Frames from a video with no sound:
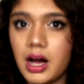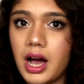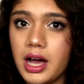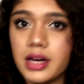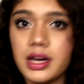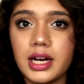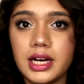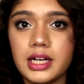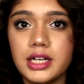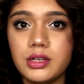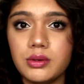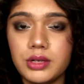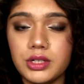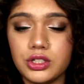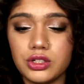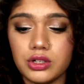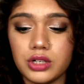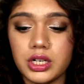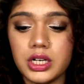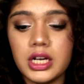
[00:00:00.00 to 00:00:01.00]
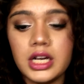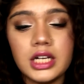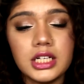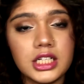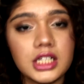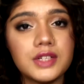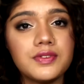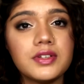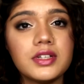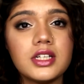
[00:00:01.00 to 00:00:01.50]
really do enjoy.
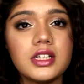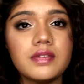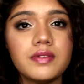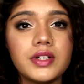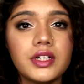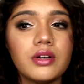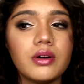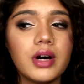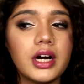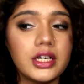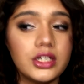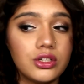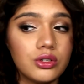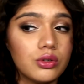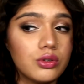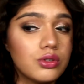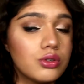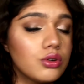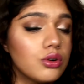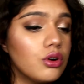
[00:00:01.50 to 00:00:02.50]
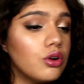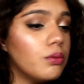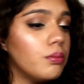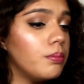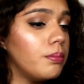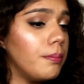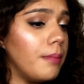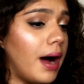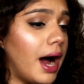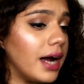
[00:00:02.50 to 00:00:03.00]
Just for this video, I chose to
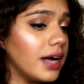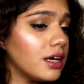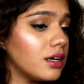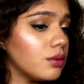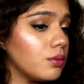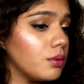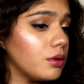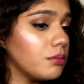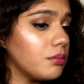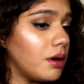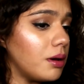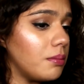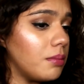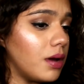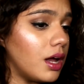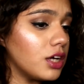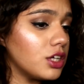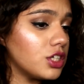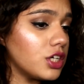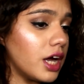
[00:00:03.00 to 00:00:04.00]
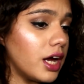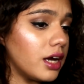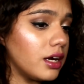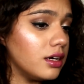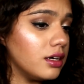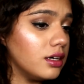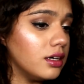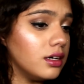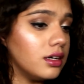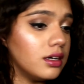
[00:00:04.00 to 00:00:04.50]
go matte with my blush
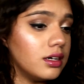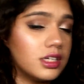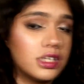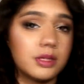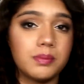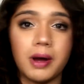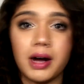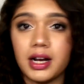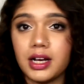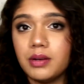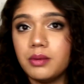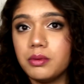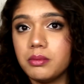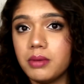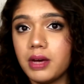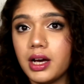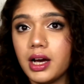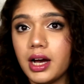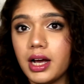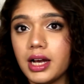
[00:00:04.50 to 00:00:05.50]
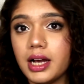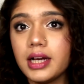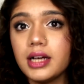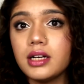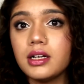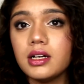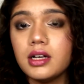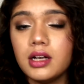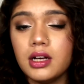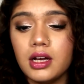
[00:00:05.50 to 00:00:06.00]
and sparkly with my
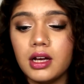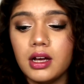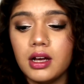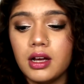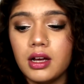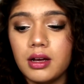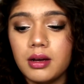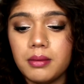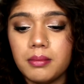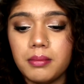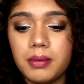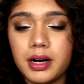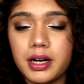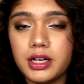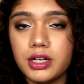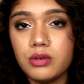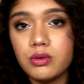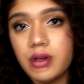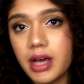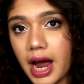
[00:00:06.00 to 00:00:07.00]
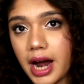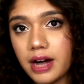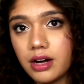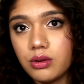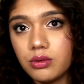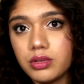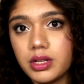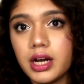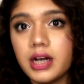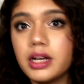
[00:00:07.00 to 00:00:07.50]
highlight. But you can
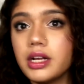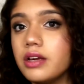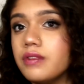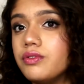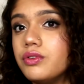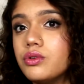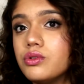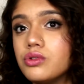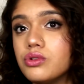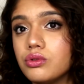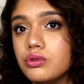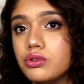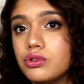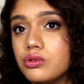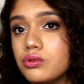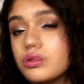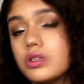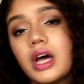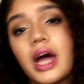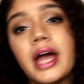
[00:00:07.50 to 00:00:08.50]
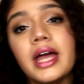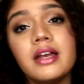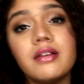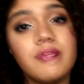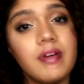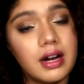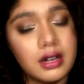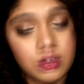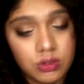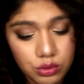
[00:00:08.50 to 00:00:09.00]
do that if you so choose. I in
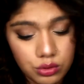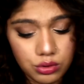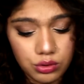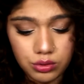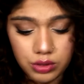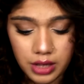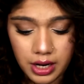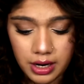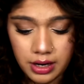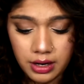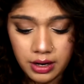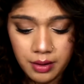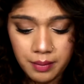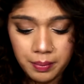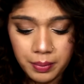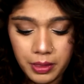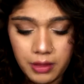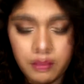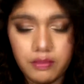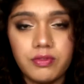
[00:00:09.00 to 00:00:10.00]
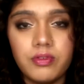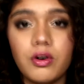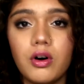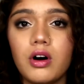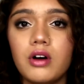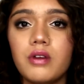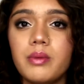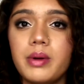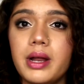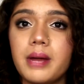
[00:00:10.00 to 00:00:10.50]
fact do that
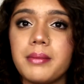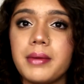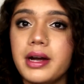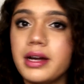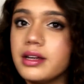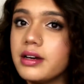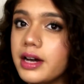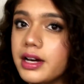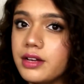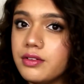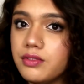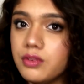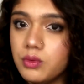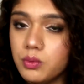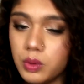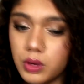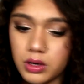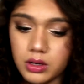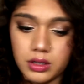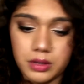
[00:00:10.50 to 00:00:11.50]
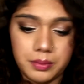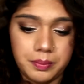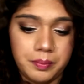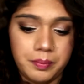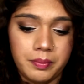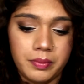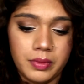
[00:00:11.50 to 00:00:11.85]
for when I'm getting ready for work.